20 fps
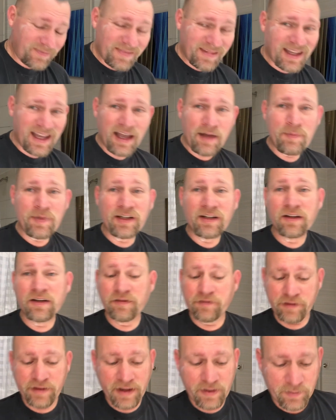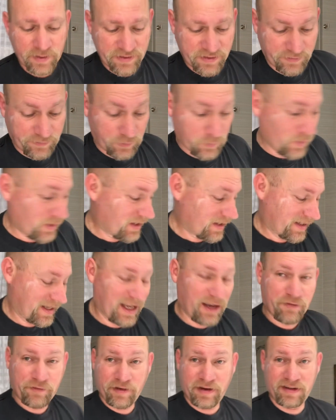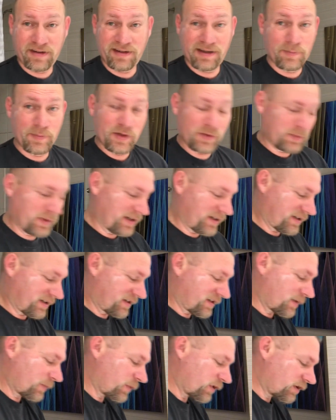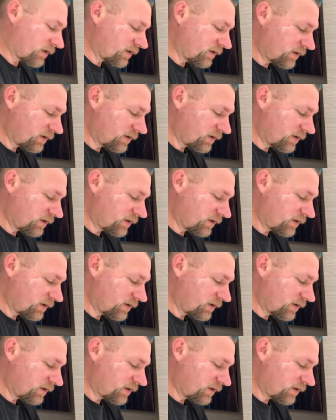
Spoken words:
I've been looking for that razor for a while. I can't find it. I misplaced it somewhere.